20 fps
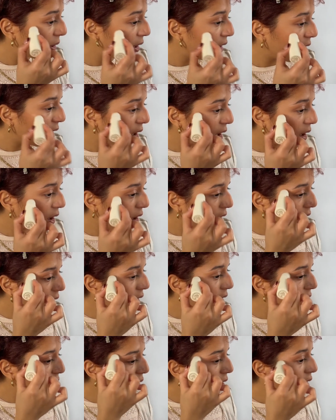it
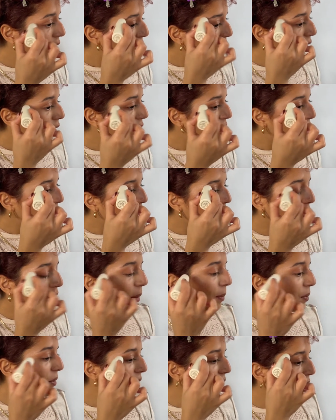on the
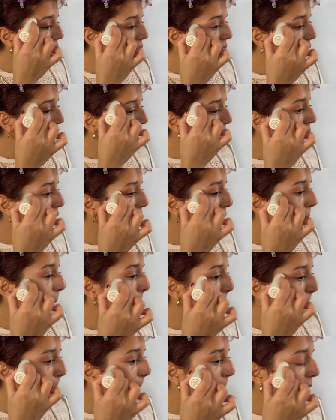tops of
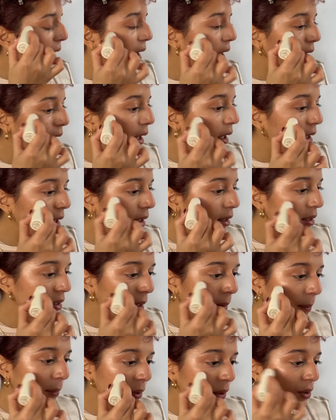my
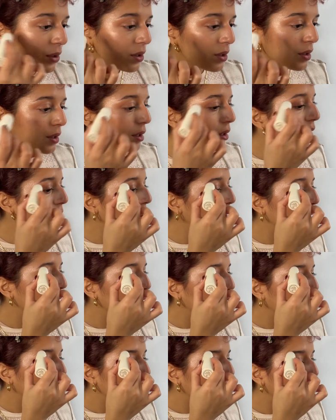temples
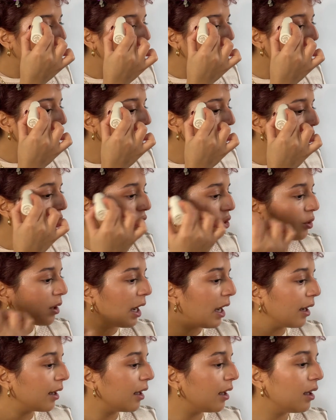and also
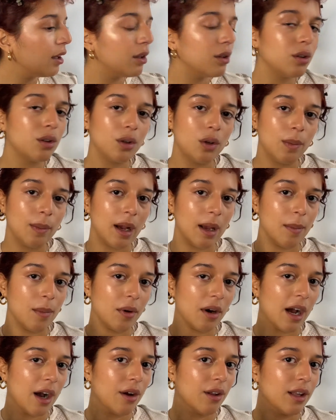drag it through my
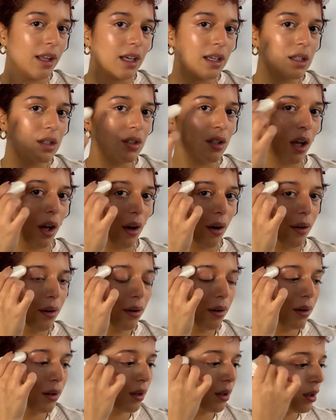brow like
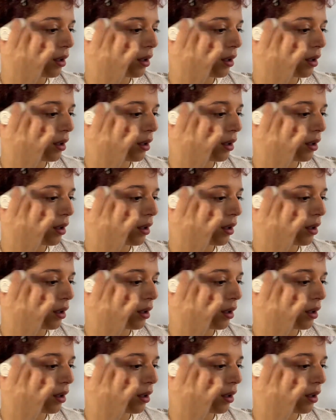so.